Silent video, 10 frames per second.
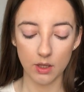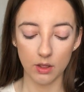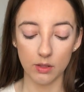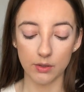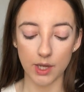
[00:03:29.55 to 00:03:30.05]

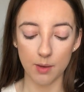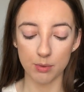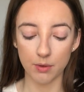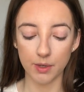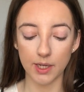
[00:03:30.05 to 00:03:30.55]
Look how
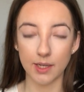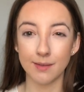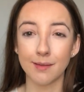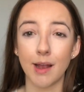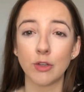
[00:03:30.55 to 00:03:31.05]
broken it is.
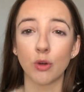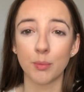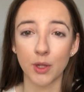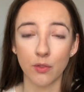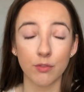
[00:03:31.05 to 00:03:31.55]
I dropped it on the